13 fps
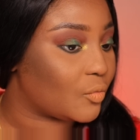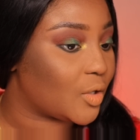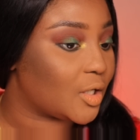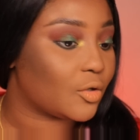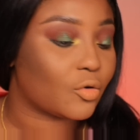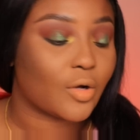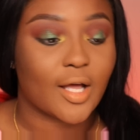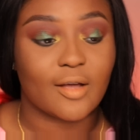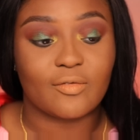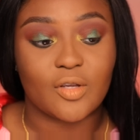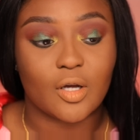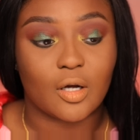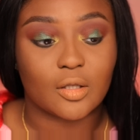of went a little
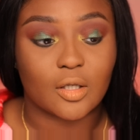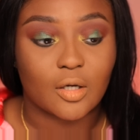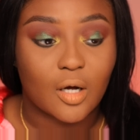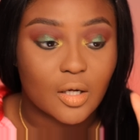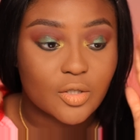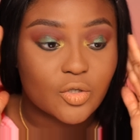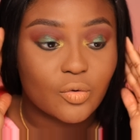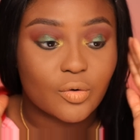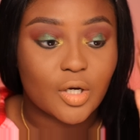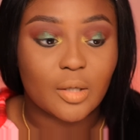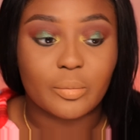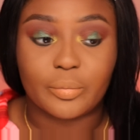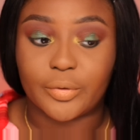heavy on the
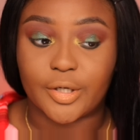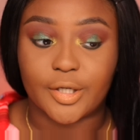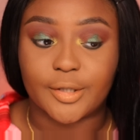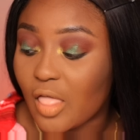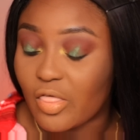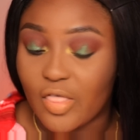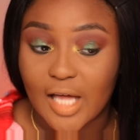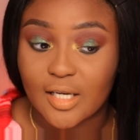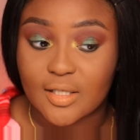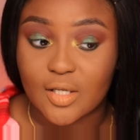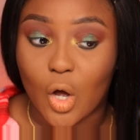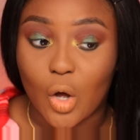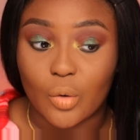contouring, but that
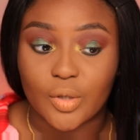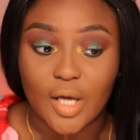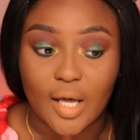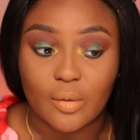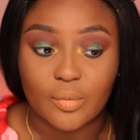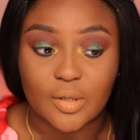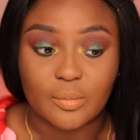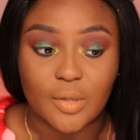is okay with